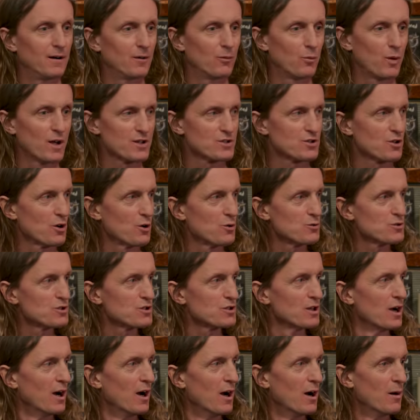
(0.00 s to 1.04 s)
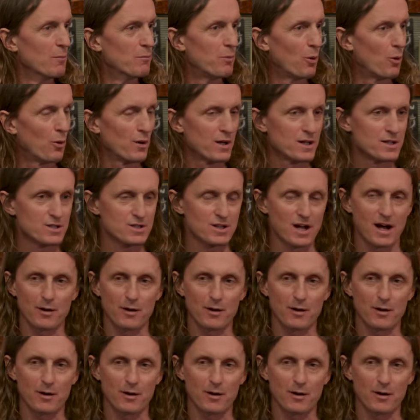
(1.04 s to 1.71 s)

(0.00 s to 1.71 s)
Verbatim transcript: West Coast boys.